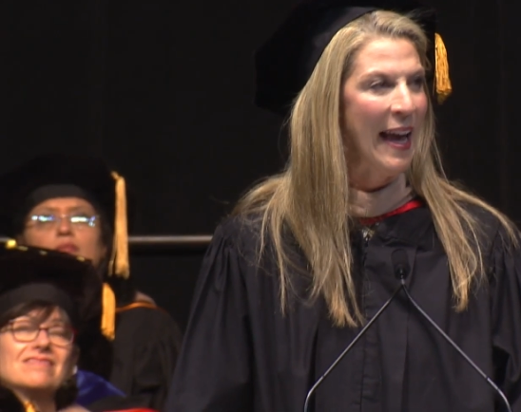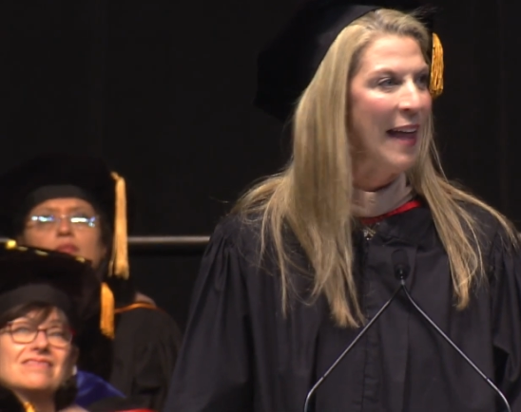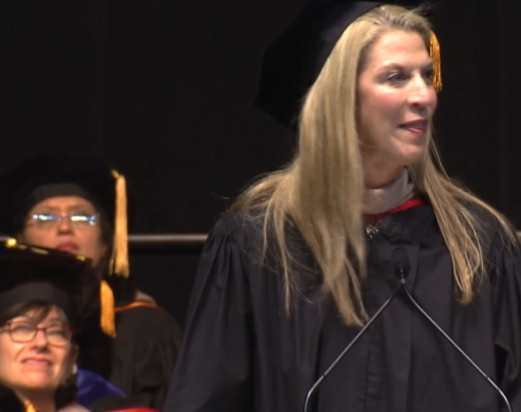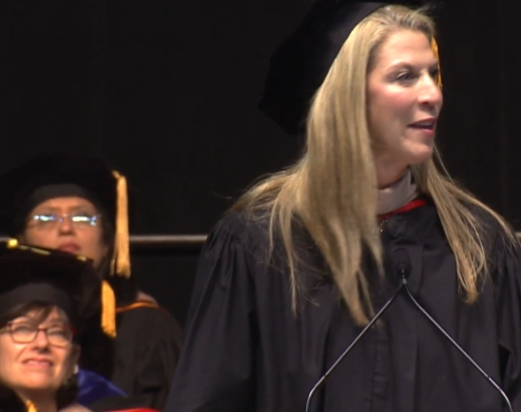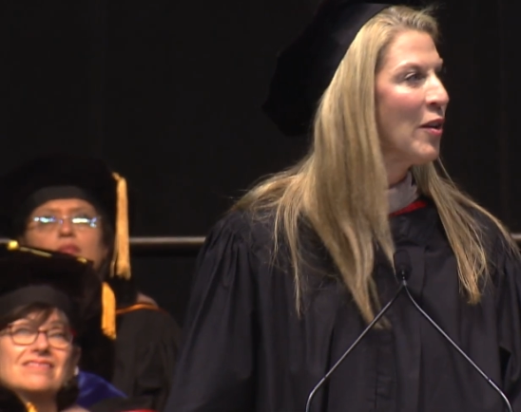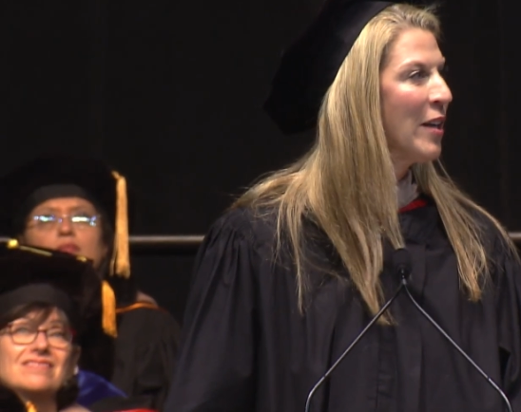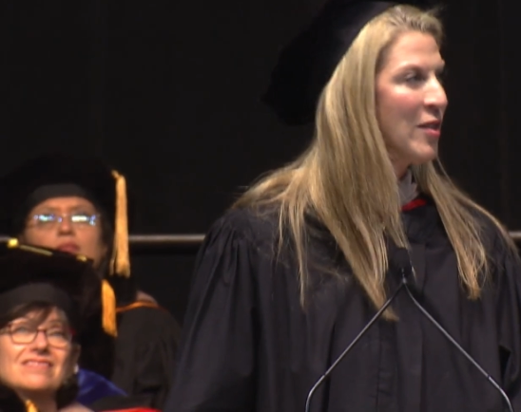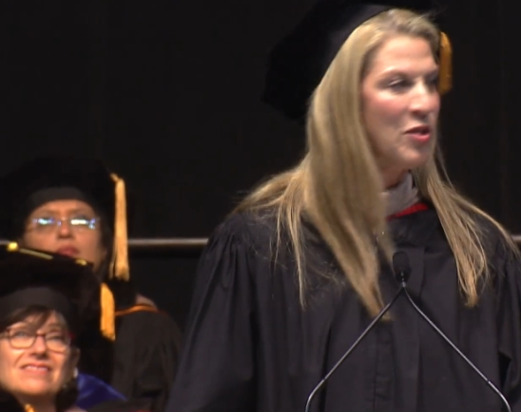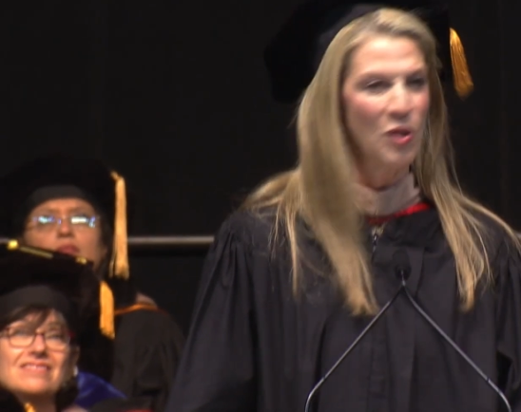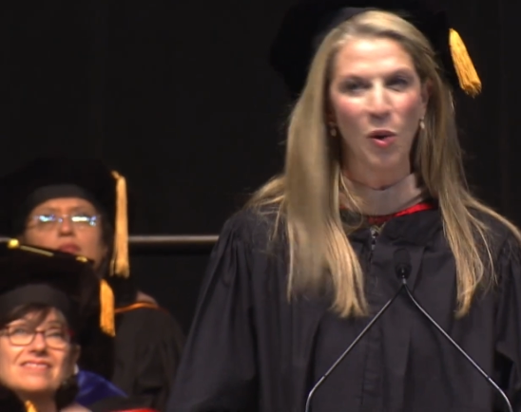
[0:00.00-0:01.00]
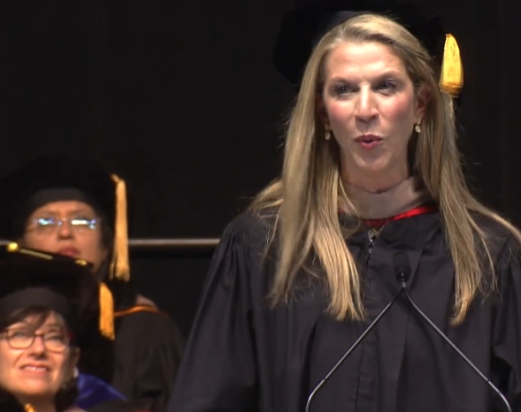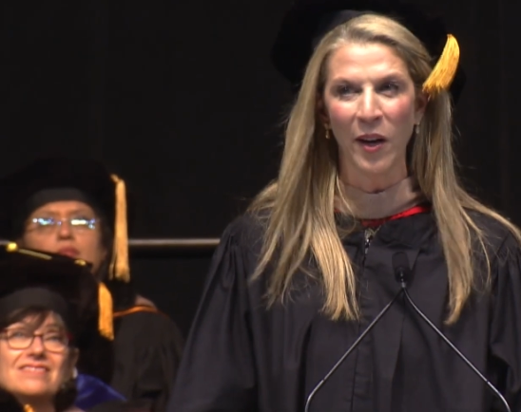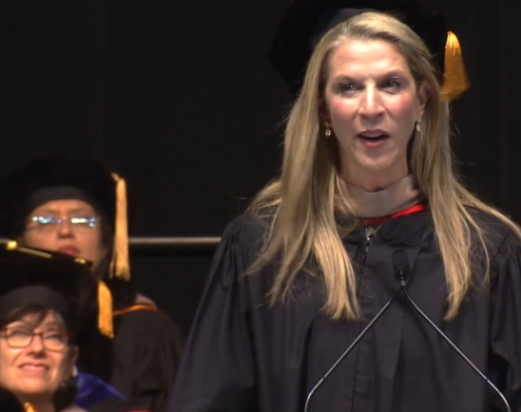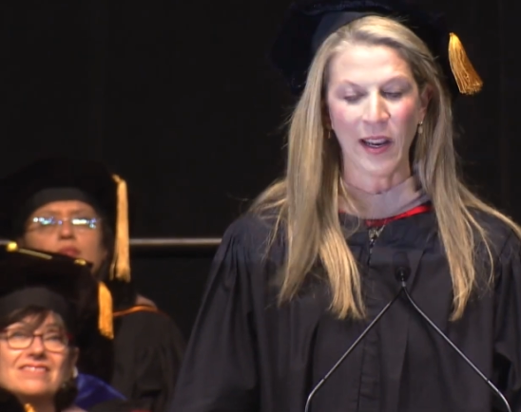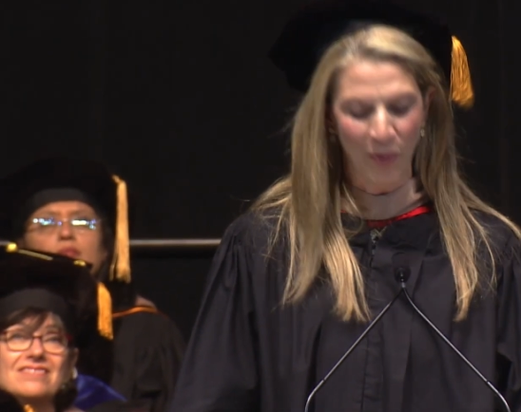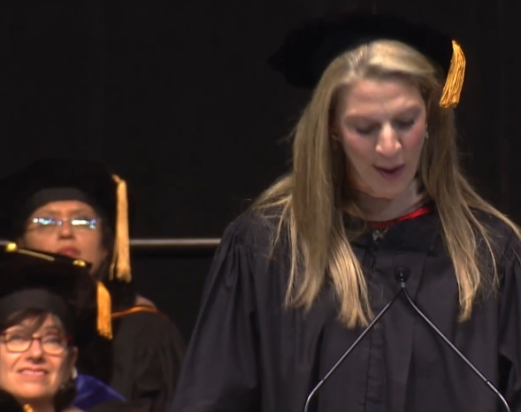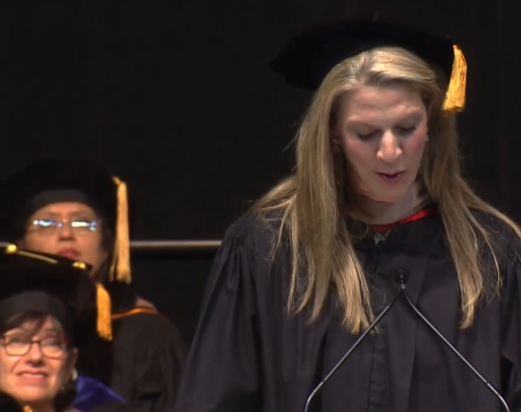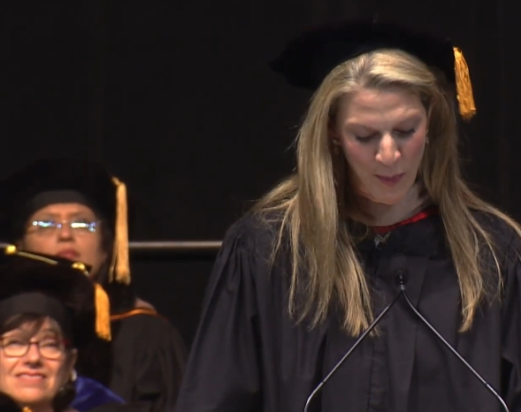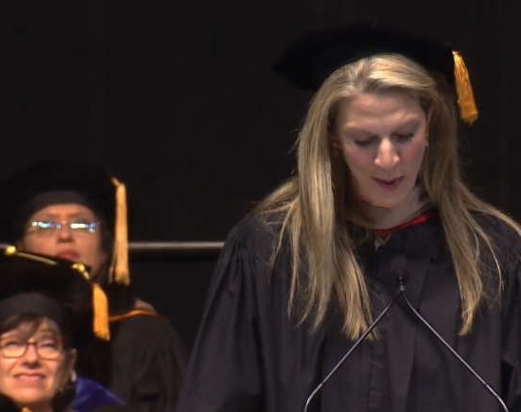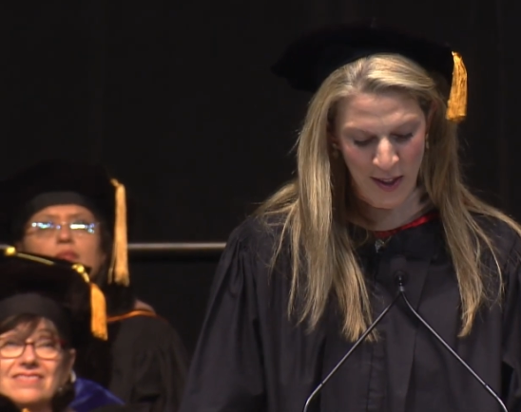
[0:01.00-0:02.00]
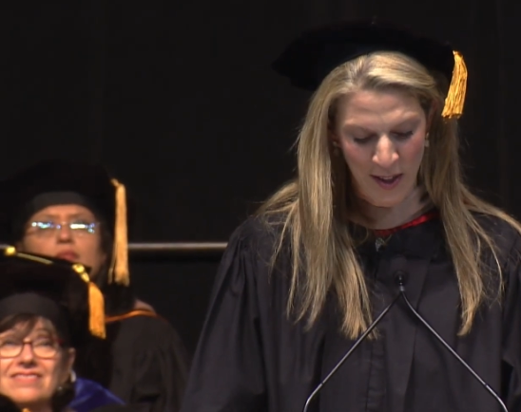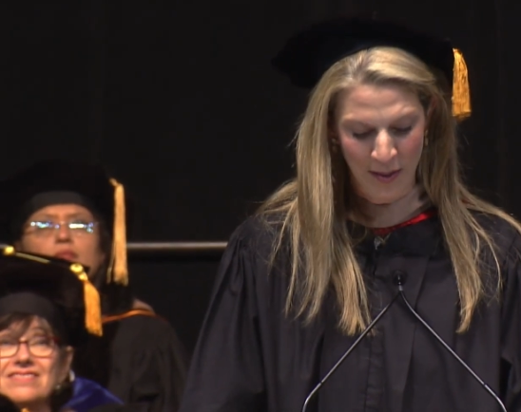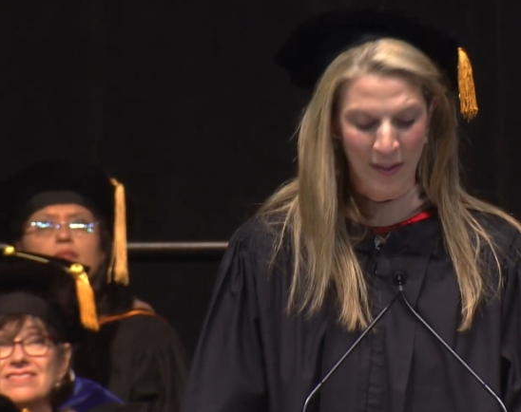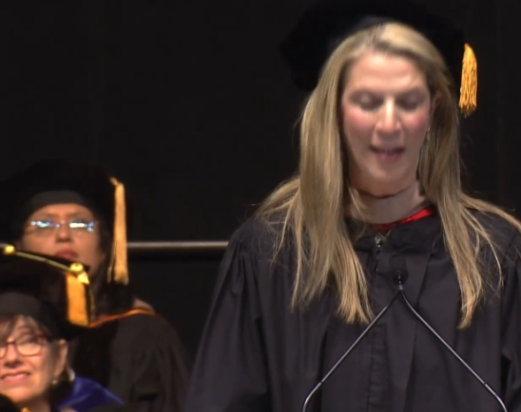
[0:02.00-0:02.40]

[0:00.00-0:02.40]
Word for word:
Speaker 1: and there is nowhere I'd rather be than